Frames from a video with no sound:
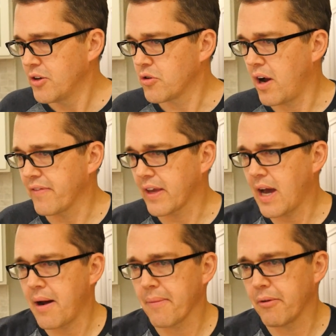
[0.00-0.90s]
drive the
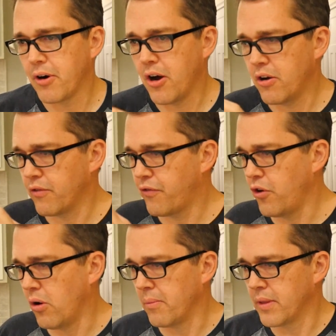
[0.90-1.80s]
car up the road,
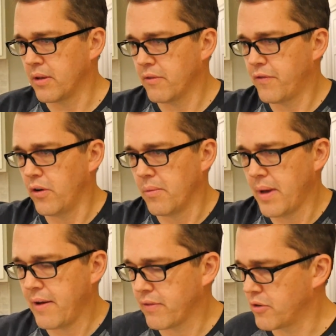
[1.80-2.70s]

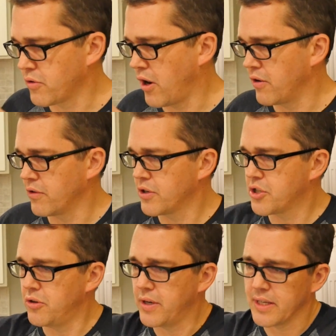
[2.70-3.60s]
have the drone
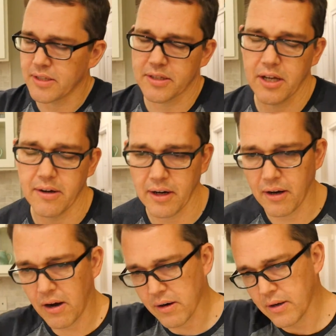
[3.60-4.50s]
shoot as I was going
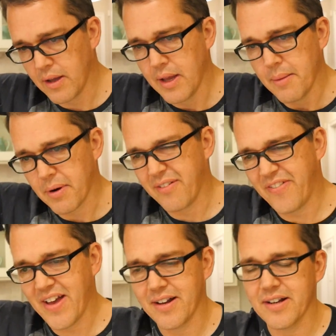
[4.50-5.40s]
along. But I
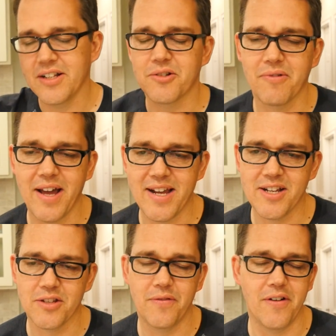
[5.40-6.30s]
found its
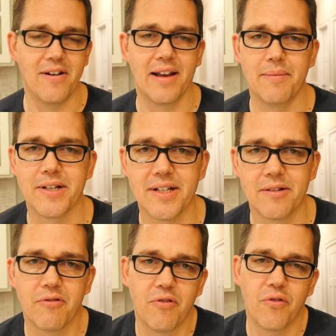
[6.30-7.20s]
range is very
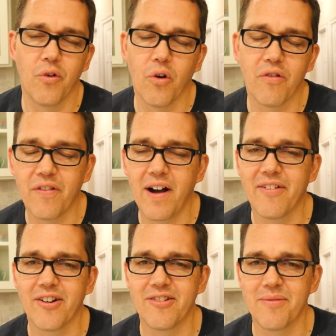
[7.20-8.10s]
limited,
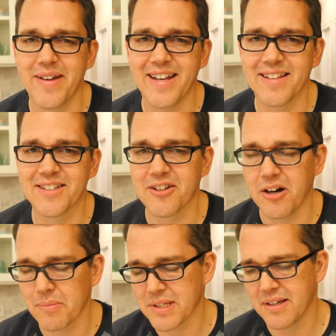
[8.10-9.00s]
400-500 meters
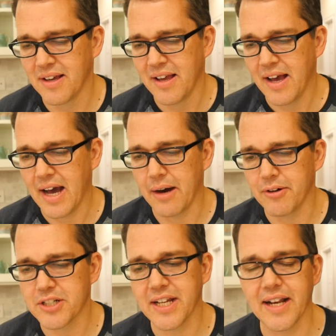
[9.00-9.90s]
tops.
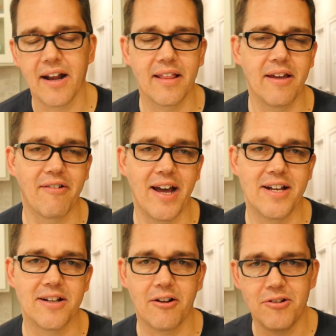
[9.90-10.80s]
Once you get out of that
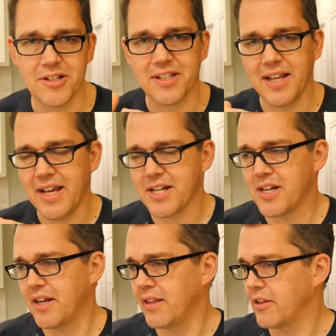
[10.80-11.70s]
range, it loses
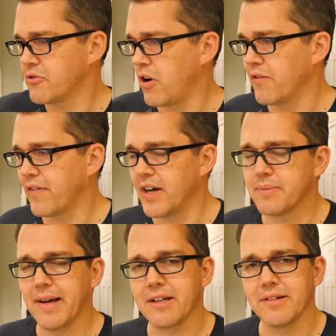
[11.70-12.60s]
connection and the drone flies
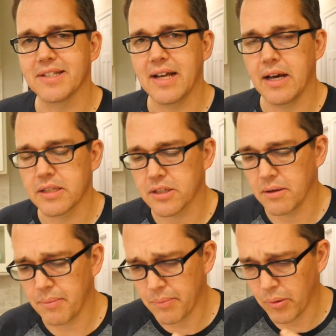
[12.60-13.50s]
back to its start
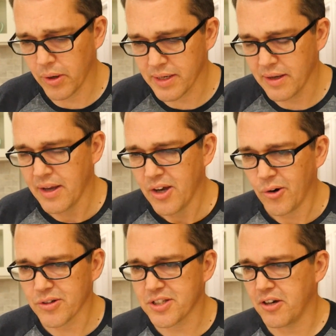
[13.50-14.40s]
point.
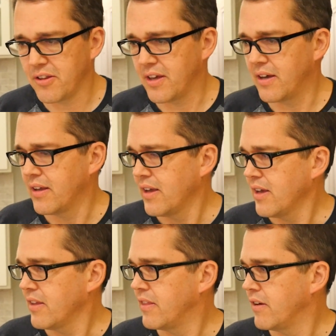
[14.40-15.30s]
Also,
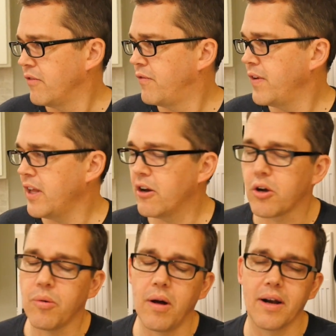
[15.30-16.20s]
the video
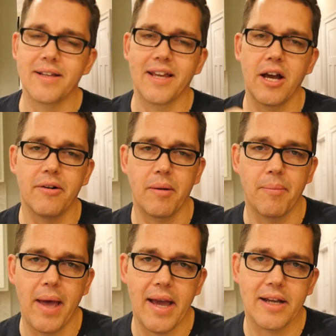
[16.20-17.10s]
quality going
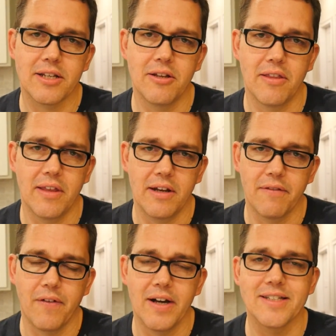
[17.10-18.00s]
back to the
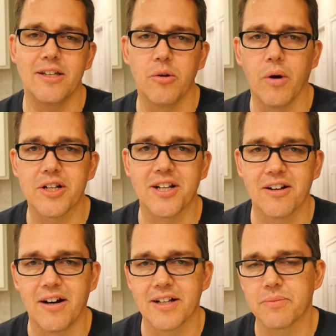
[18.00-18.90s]
device that you're watching
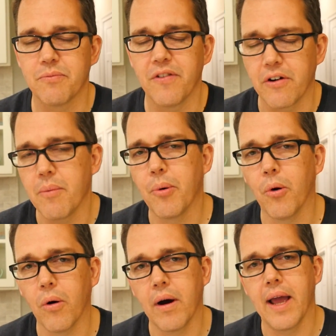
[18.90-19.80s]
it on is very poor,